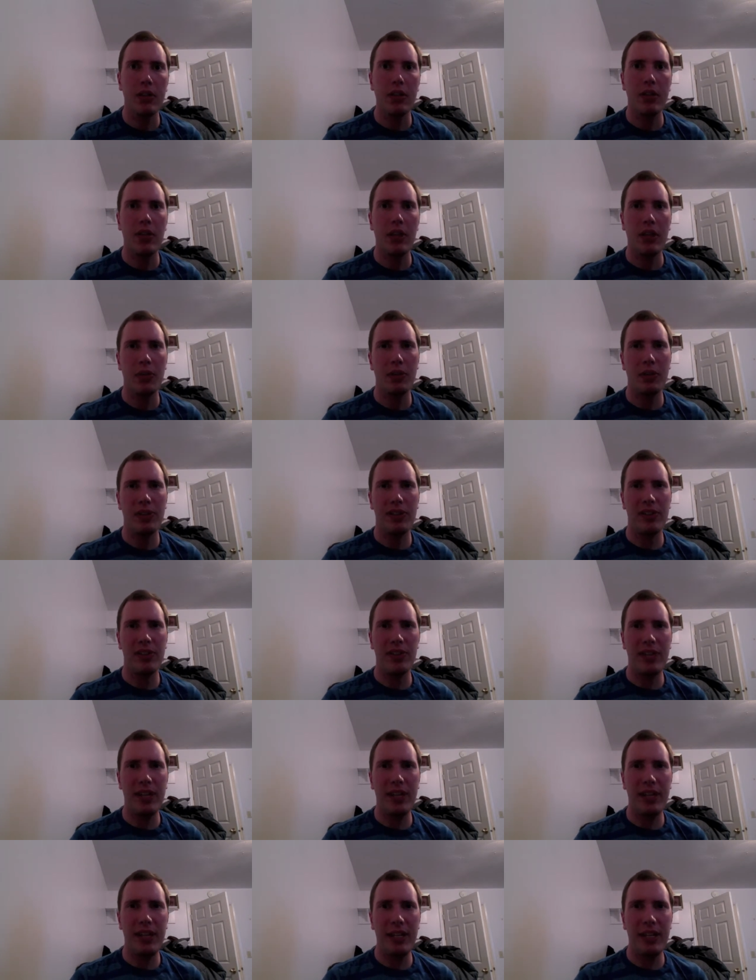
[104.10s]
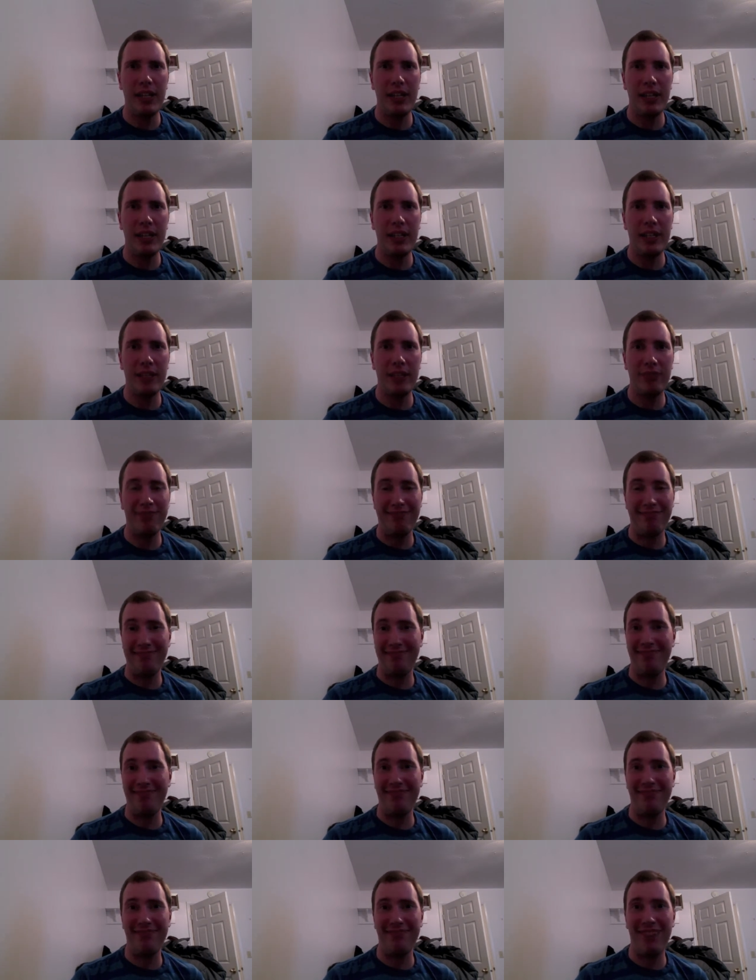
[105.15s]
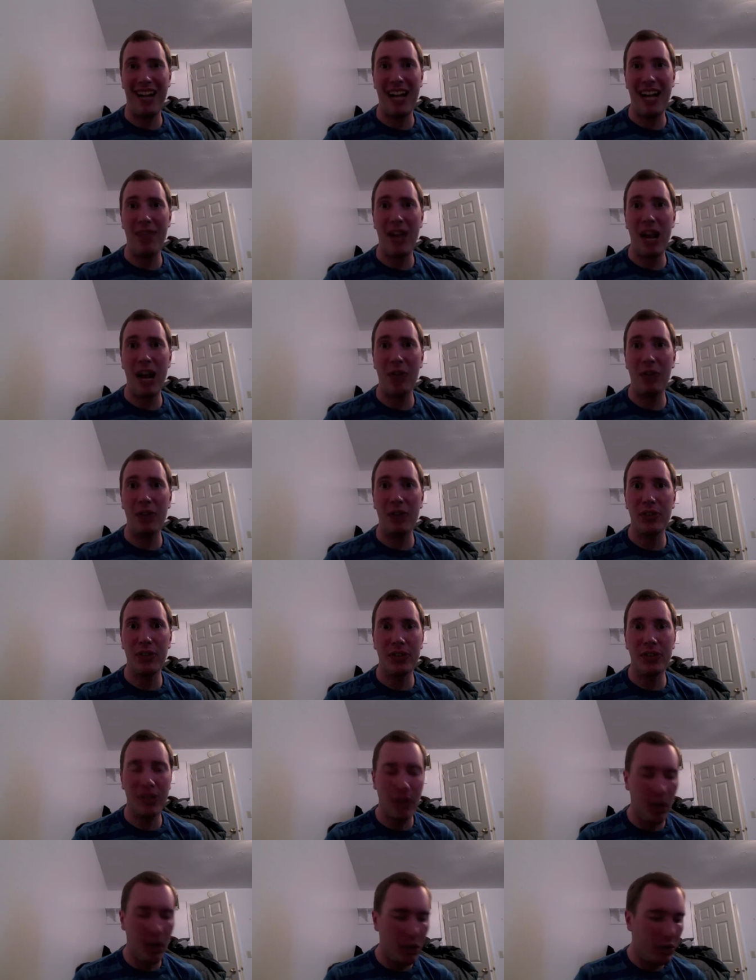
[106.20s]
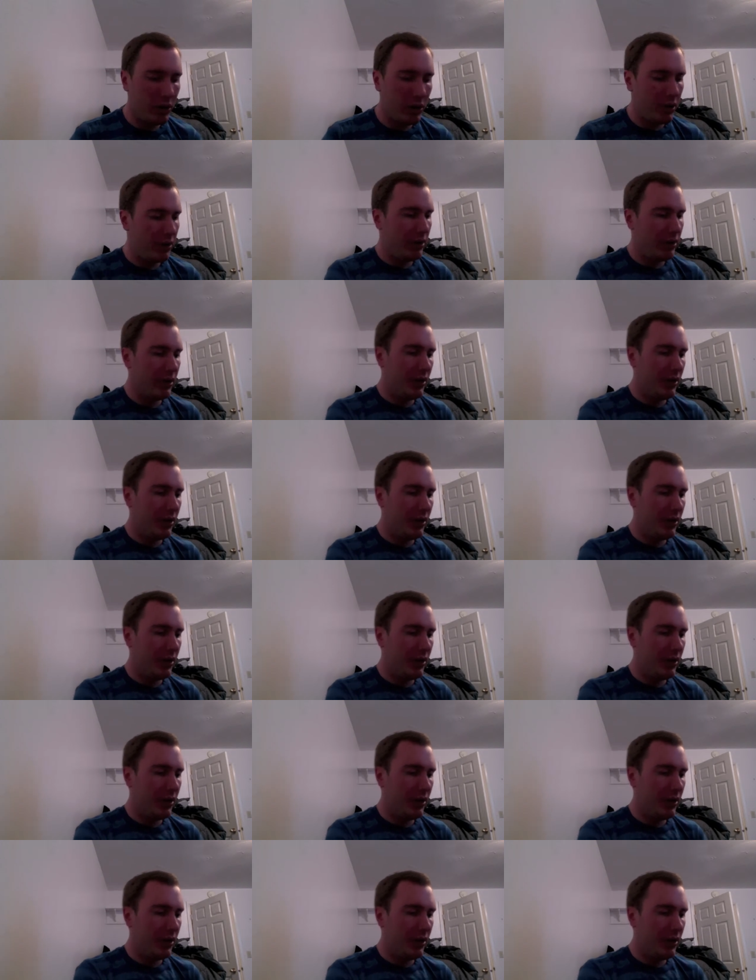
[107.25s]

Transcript: I want to say, 5 hours or so,